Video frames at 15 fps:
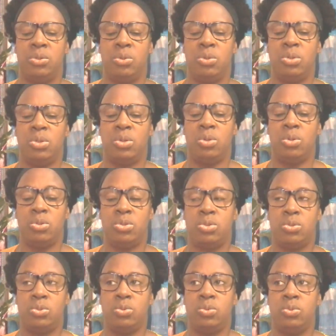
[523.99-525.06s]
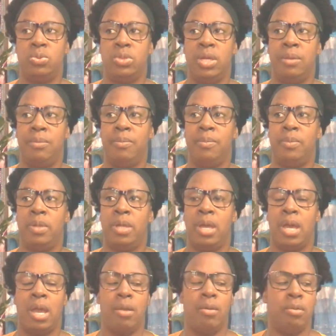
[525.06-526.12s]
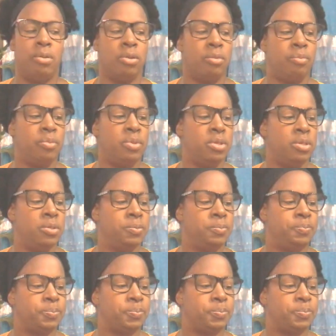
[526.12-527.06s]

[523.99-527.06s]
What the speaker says: going close to them. I will not be